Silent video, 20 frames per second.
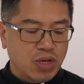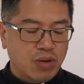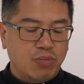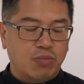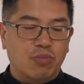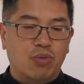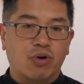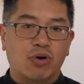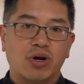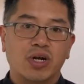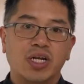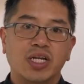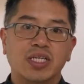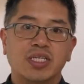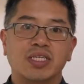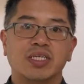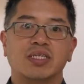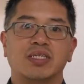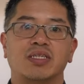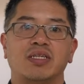Born in
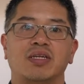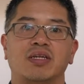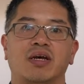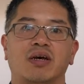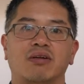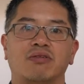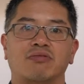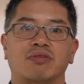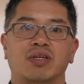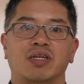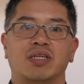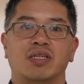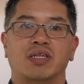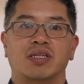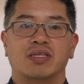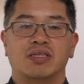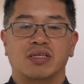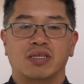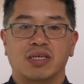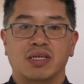1600 in, the,
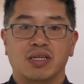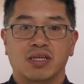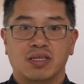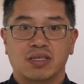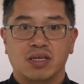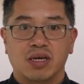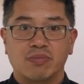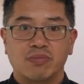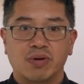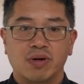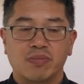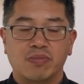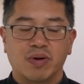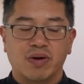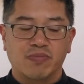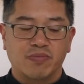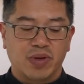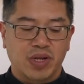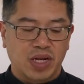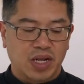in a suburb
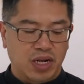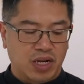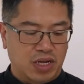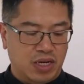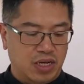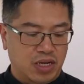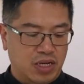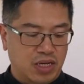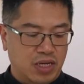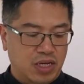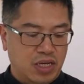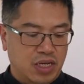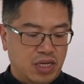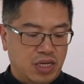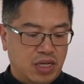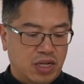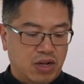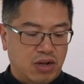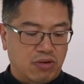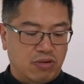of Manila,
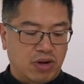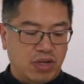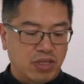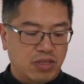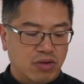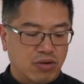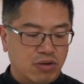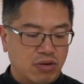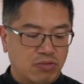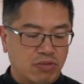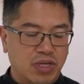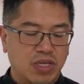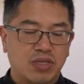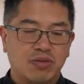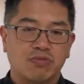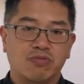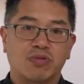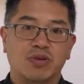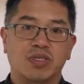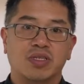Lorenzo Ruiz
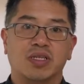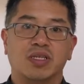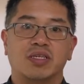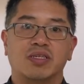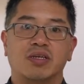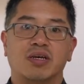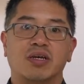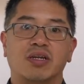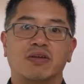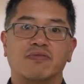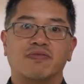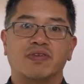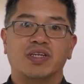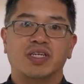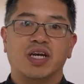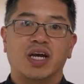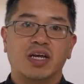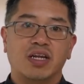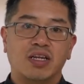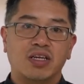was the son of a
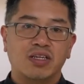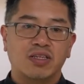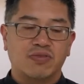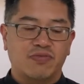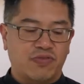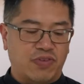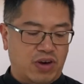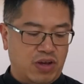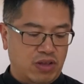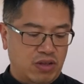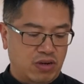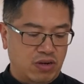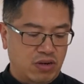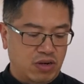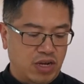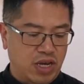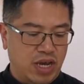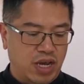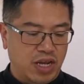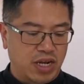Chinese father
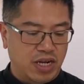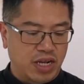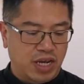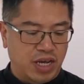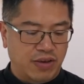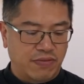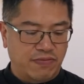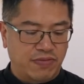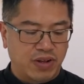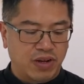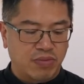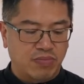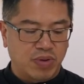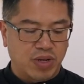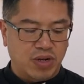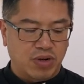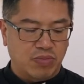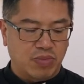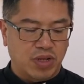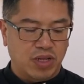and a
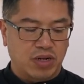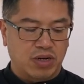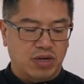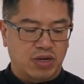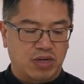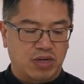Filipino mother.